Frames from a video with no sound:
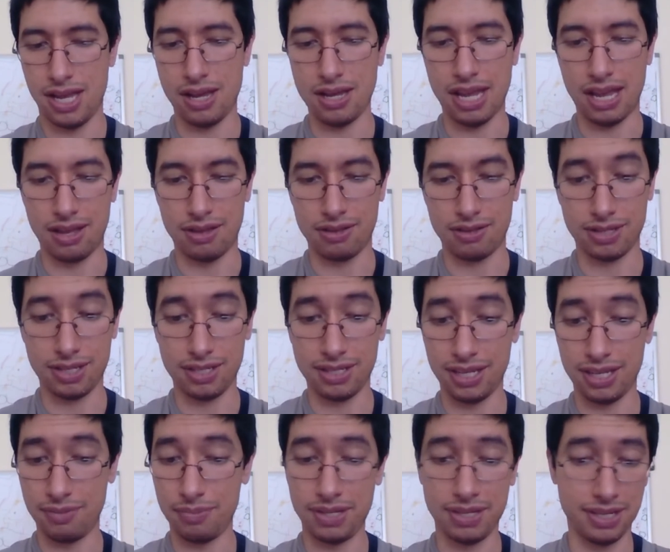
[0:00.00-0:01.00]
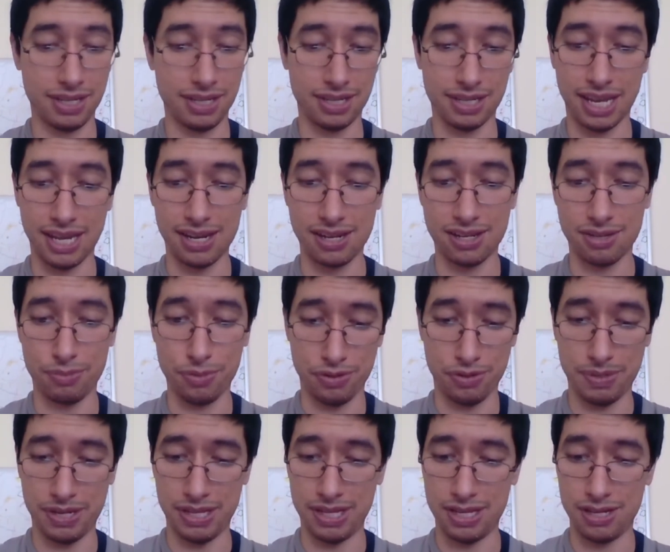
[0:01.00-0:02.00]
oh yeah, since I've been uh, getting into
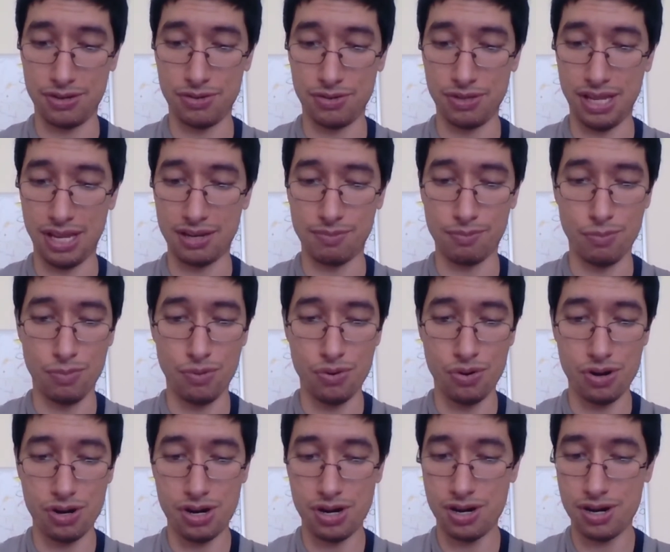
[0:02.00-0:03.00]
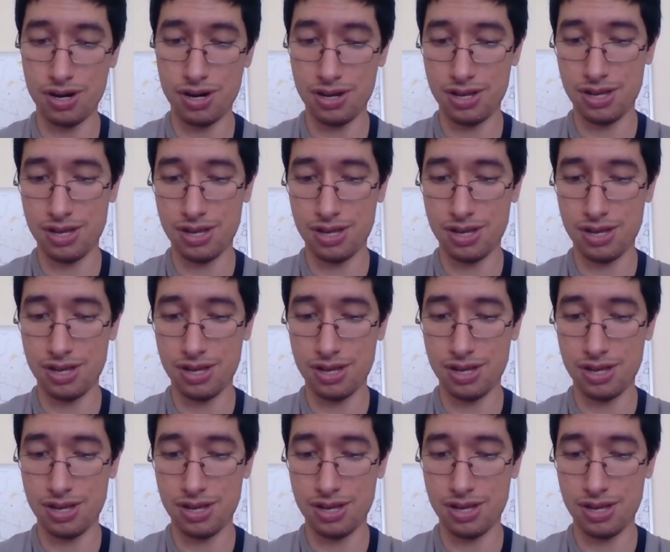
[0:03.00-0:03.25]
Pokemon a whole lot more,